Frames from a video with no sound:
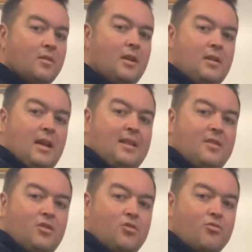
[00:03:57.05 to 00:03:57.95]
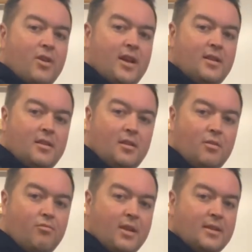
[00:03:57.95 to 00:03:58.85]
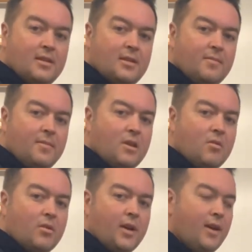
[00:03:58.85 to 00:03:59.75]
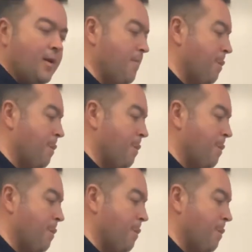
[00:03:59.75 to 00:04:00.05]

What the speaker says: It's straighter to the wrist, okay?